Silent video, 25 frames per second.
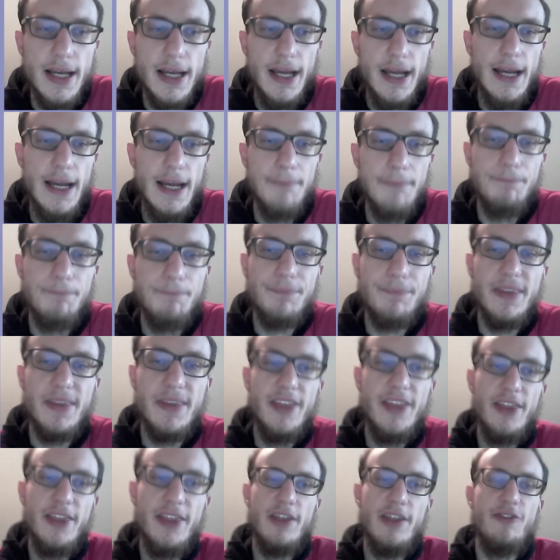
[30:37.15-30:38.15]

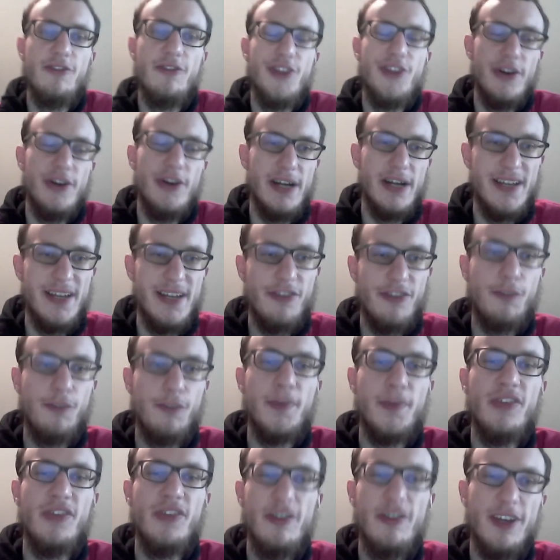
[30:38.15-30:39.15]
Then if there are
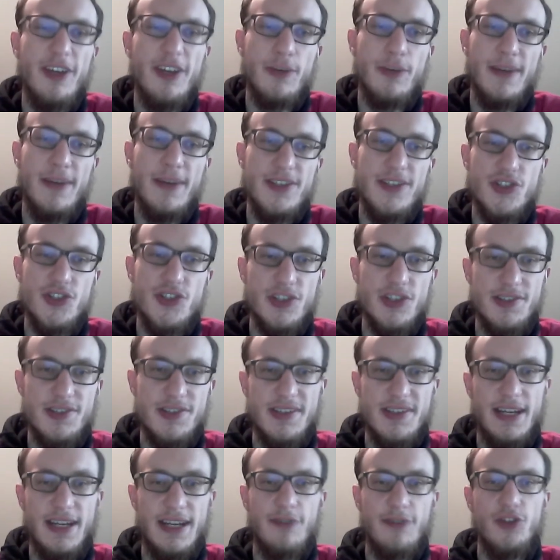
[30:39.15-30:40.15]
specific
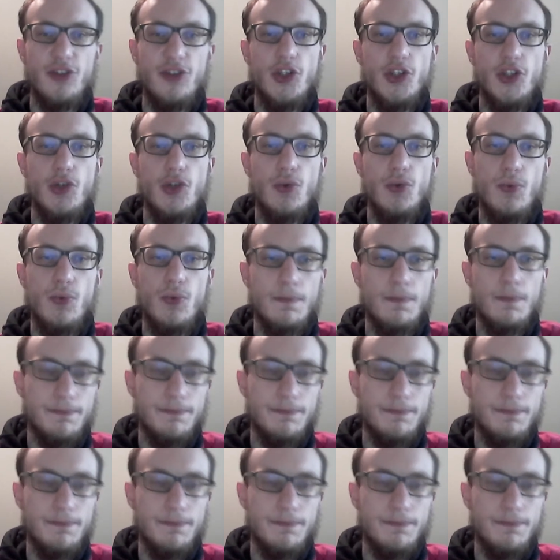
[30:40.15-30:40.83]
questions that have to do